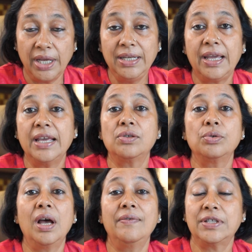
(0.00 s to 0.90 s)
In case
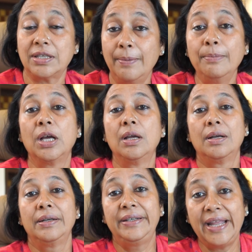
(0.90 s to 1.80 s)
you have some
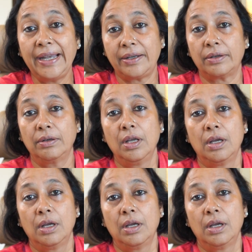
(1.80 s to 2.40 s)
debt,